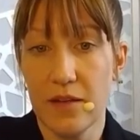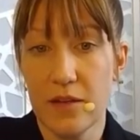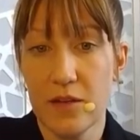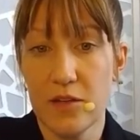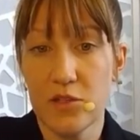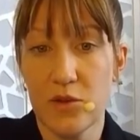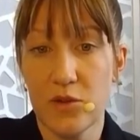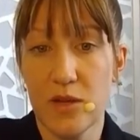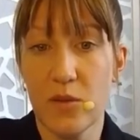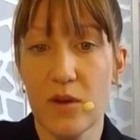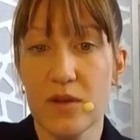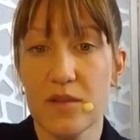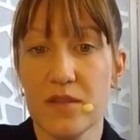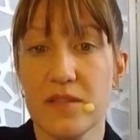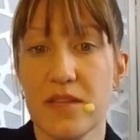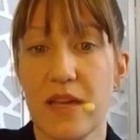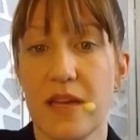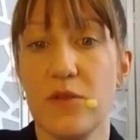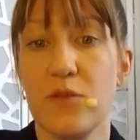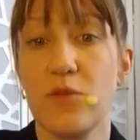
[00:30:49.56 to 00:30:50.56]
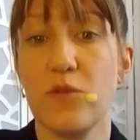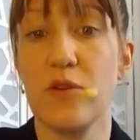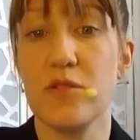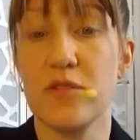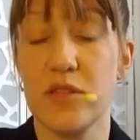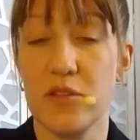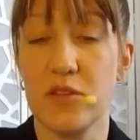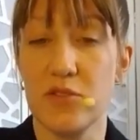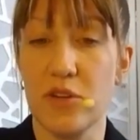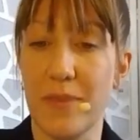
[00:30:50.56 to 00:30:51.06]
So he wants to decide who goes
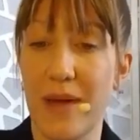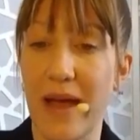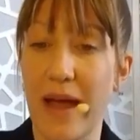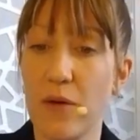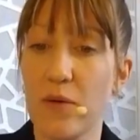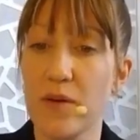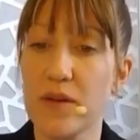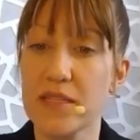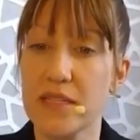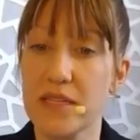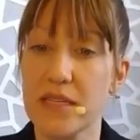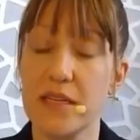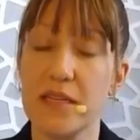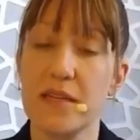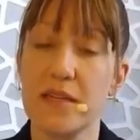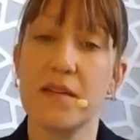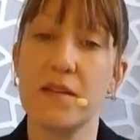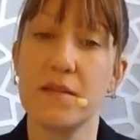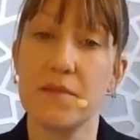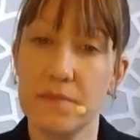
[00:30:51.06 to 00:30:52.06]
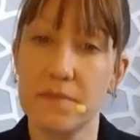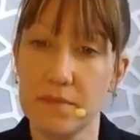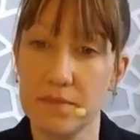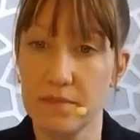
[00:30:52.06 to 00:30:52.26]
on the trip. How is he?